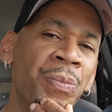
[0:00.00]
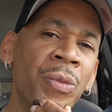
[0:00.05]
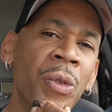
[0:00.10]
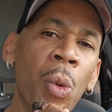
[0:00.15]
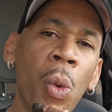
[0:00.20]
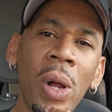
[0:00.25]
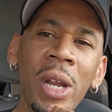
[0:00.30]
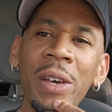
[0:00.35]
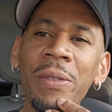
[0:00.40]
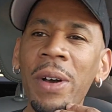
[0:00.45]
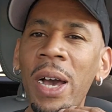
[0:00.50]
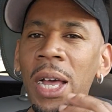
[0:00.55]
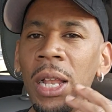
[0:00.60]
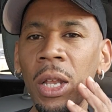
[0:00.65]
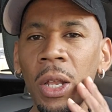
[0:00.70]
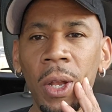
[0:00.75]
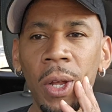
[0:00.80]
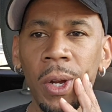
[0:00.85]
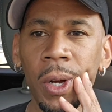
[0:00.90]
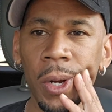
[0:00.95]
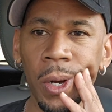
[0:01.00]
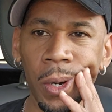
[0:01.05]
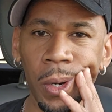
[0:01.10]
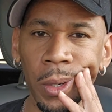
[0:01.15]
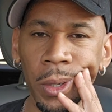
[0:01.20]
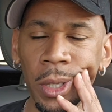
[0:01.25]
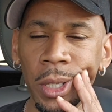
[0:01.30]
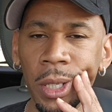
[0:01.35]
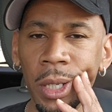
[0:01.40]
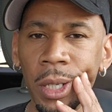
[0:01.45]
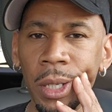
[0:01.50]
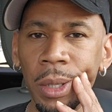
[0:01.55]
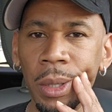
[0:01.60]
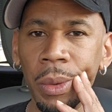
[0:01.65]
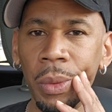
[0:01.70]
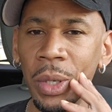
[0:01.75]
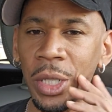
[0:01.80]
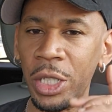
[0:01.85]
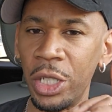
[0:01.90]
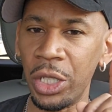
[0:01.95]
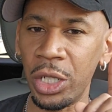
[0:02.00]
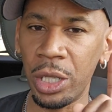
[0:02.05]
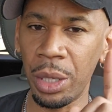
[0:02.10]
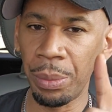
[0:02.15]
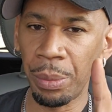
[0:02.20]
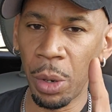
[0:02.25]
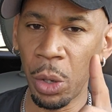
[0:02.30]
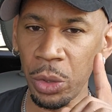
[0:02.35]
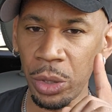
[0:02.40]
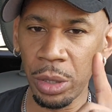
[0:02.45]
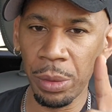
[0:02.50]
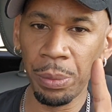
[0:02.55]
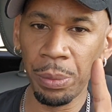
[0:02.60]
what have I learned? Which is the most